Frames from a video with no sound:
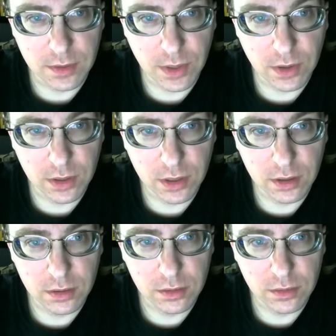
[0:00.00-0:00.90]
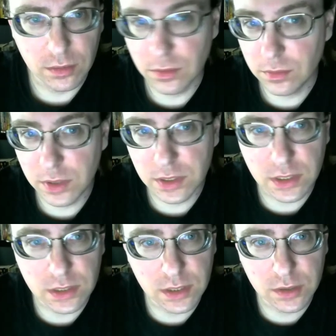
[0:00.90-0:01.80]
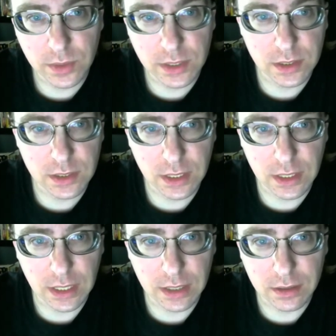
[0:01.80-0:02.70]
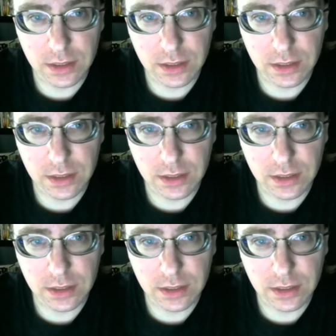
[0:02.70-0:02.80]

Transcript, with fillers: America, we see six ways to Sunday.